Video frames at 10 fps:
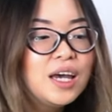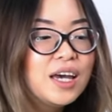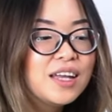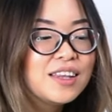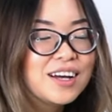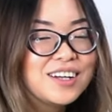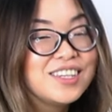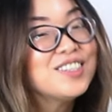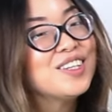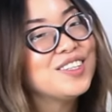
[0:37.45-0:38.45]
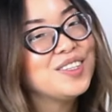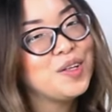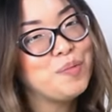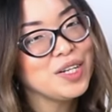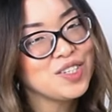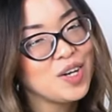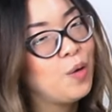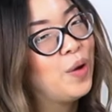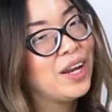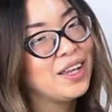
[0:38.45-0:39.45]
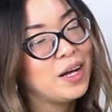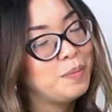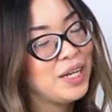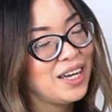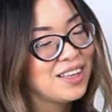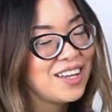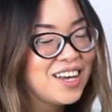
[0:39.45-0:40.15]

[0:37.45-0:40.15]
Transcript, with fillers: and uh, this is the much awaited update